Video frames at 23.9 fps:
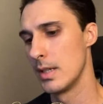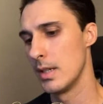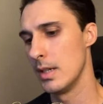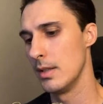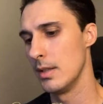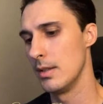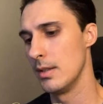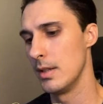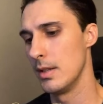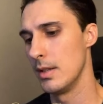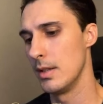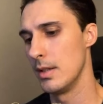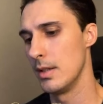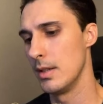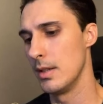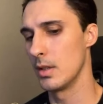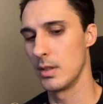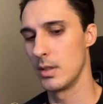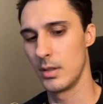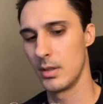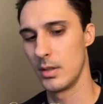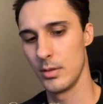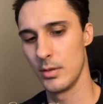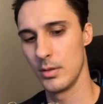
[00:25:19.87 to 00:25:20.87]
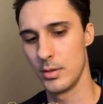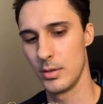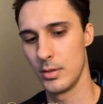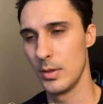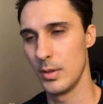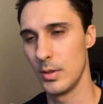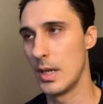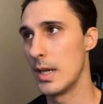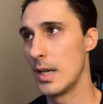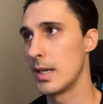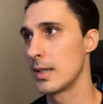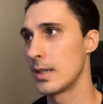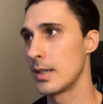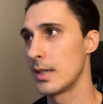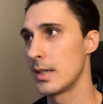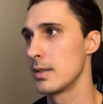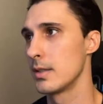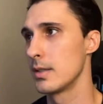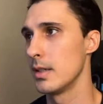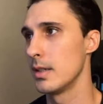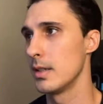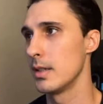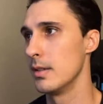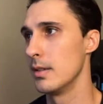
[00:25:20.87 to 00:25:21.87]
and then we're going to go to
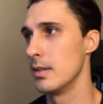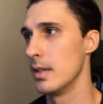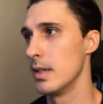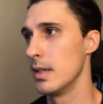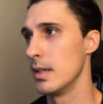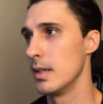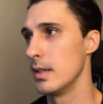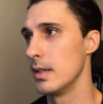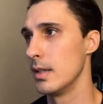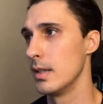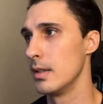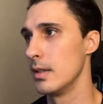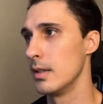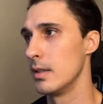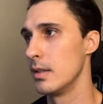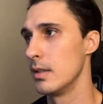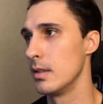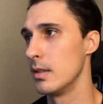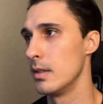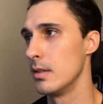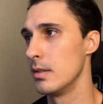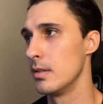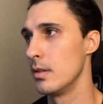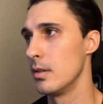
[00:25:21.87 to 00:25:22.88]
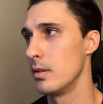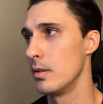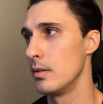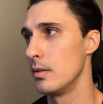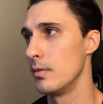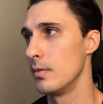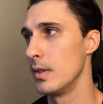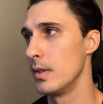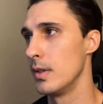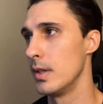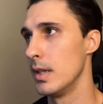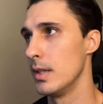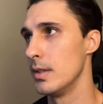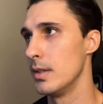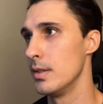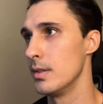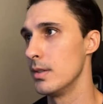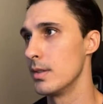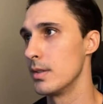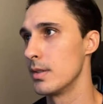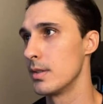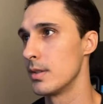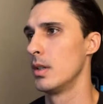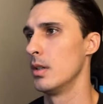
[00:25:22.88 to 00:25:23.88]
X and then dissolve
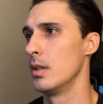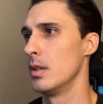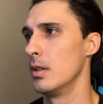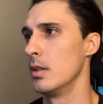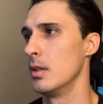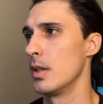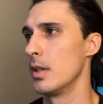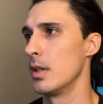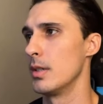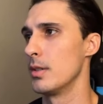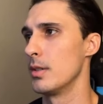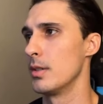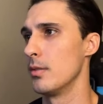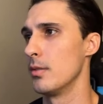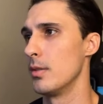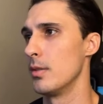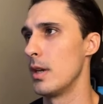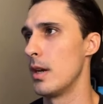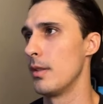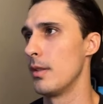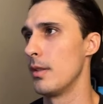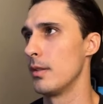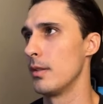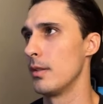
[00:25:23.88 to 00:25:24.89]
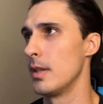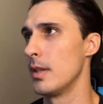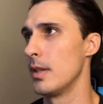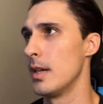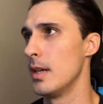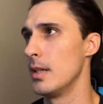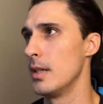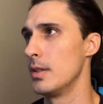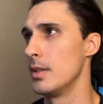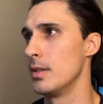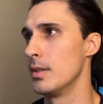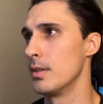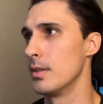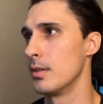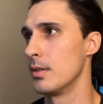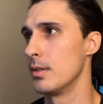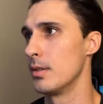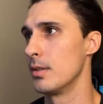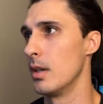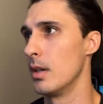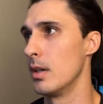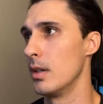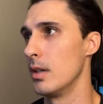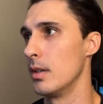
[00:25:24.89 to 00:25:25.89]
edges. Okay, so now that that edge is
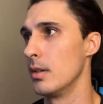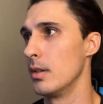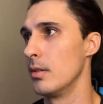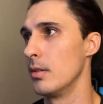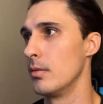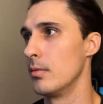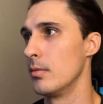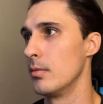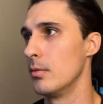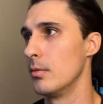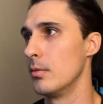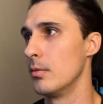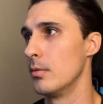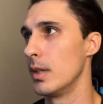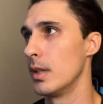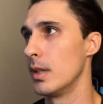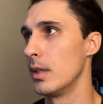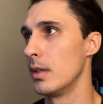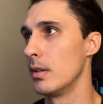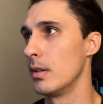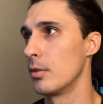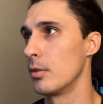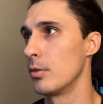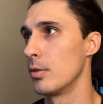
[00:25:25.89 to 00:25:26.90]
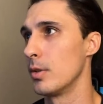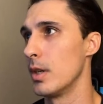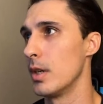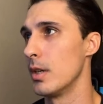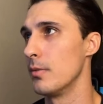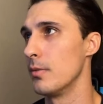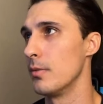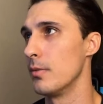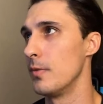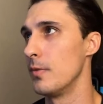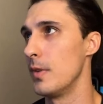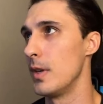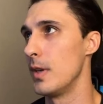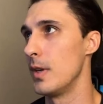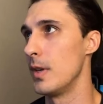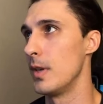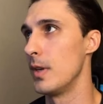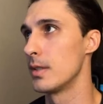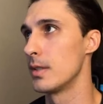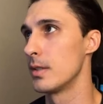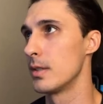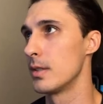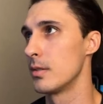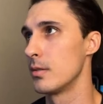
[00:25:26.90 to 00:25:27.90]
gone, we can create a
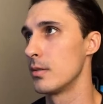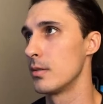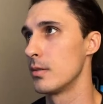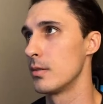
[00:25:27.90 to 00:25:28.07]
face